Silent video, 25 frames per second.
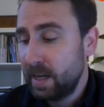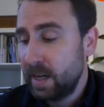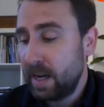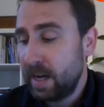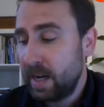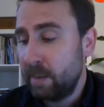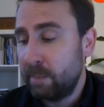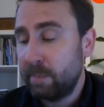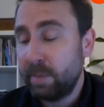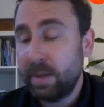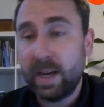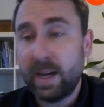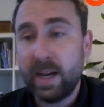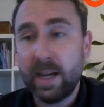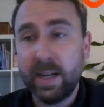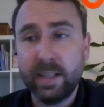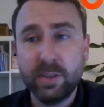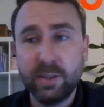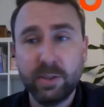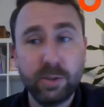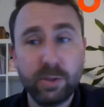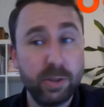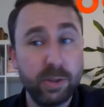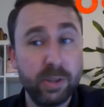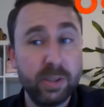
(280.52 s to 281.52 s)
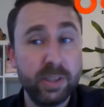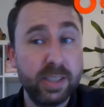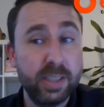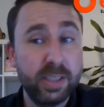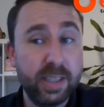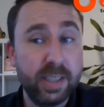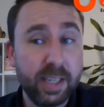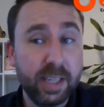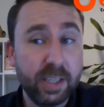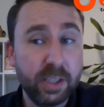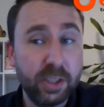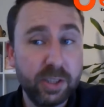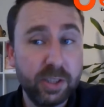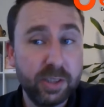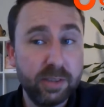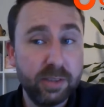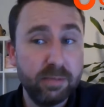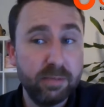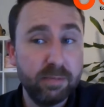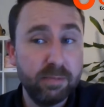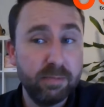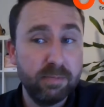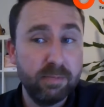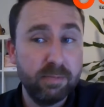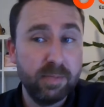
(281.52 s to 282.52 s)
applying certain
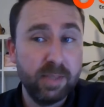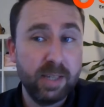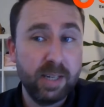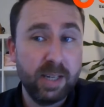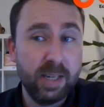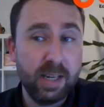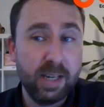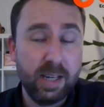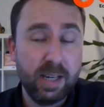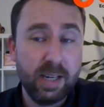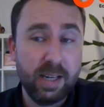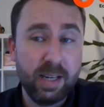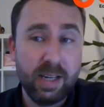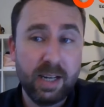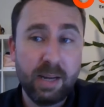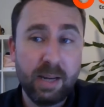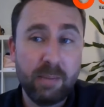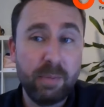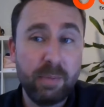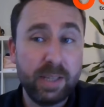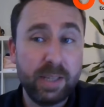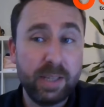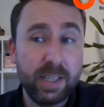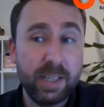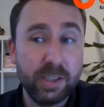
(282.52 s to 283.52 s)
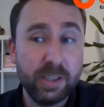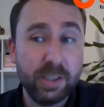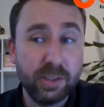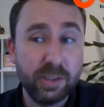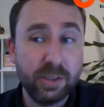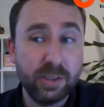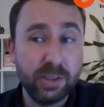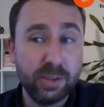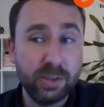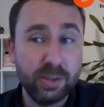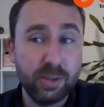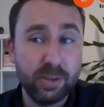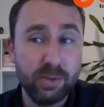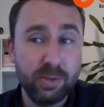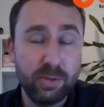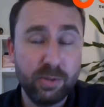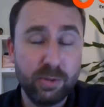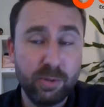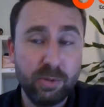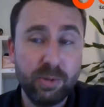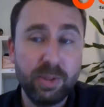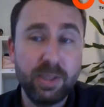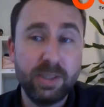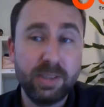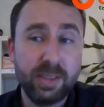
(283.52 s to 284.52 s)
detection applications
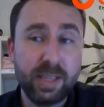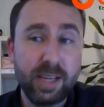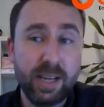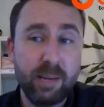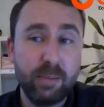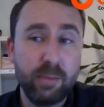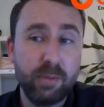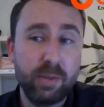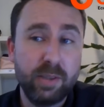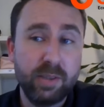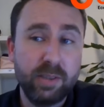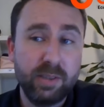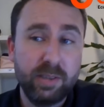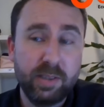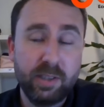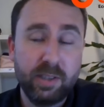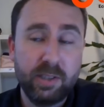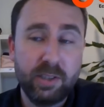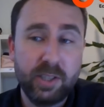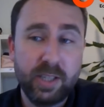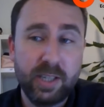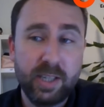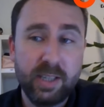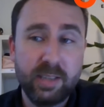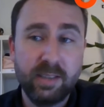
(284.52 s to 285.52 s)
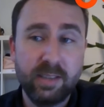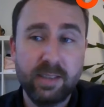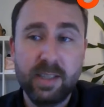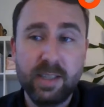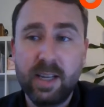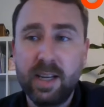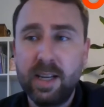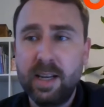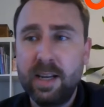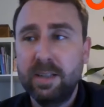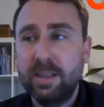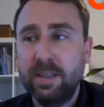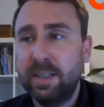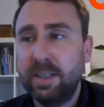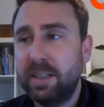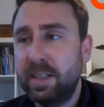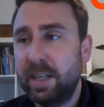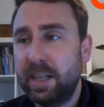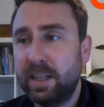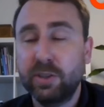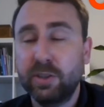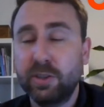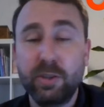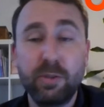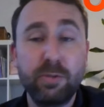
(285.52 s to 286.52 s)
to these cameras, such as
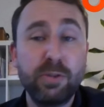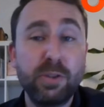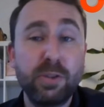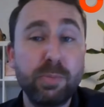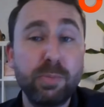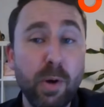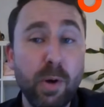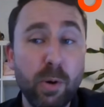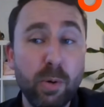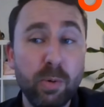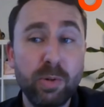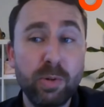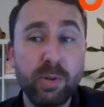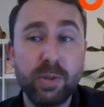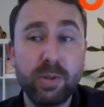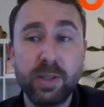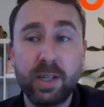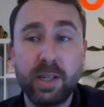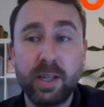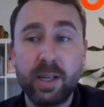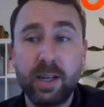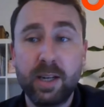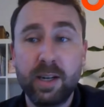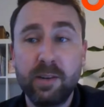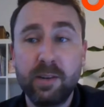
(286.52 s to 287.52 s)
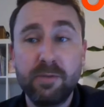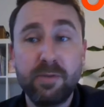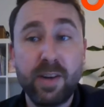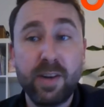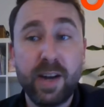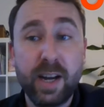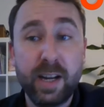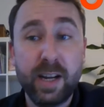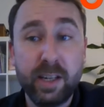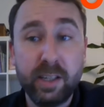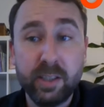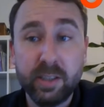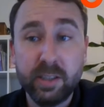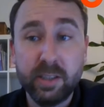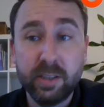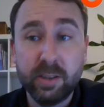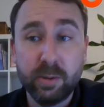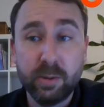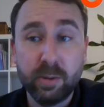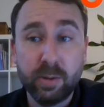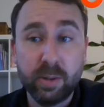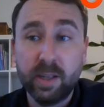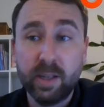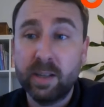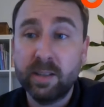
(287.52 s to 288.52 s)
detection of smoke, fire,
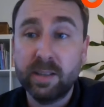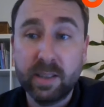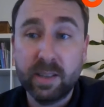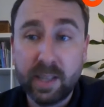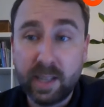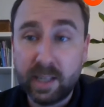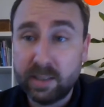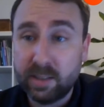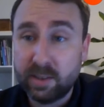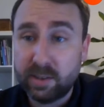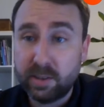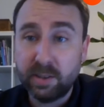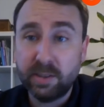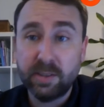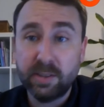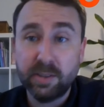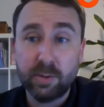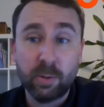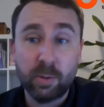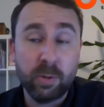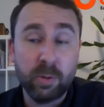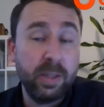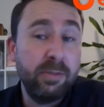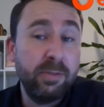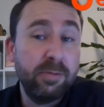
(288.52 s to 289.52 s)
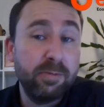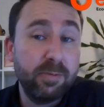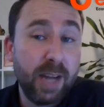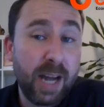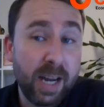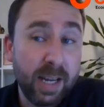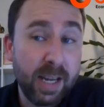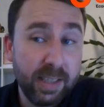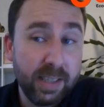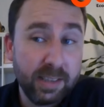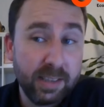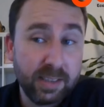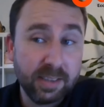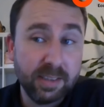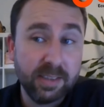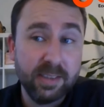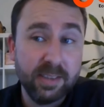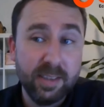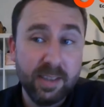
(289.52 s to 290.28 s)
or other hazards, or even ice,